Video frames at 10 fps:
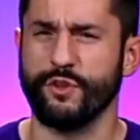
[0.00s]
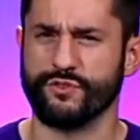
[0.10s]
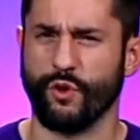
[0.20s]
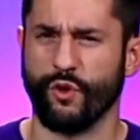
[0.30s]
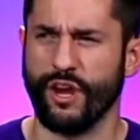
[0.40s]

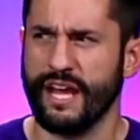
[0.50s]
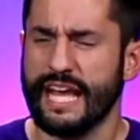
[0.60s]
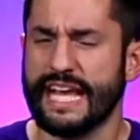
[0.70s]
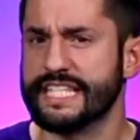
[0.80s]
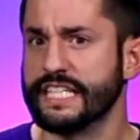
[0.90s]
basically a
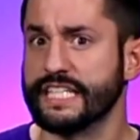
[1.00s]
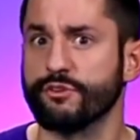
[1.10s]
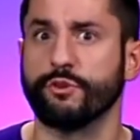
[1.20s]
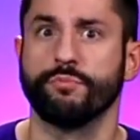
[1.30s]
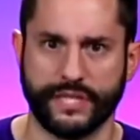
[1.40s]
paladin whose
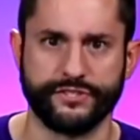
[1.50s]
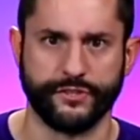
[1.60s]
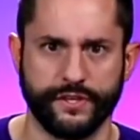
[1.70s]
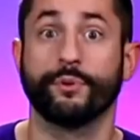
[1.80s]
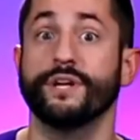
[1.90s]
aura
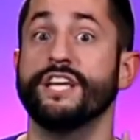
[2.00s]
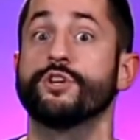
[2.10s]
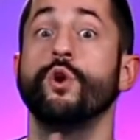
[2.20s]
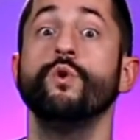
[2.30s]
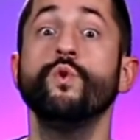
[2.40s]
is a literal
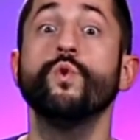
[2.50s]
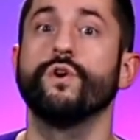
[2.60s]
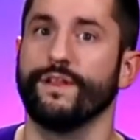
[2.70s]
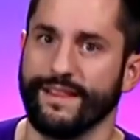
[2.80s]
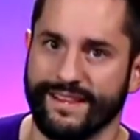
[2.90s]
blizzard.
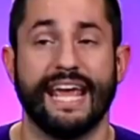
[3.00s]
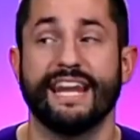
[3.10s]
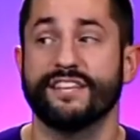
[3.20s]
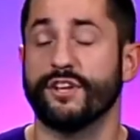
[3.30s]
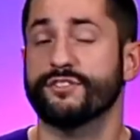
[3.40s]
Pretty
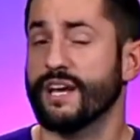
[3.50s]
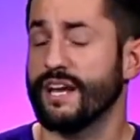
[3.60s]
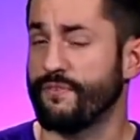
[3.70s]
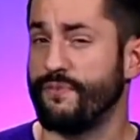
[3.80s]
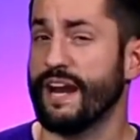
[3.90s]
cool.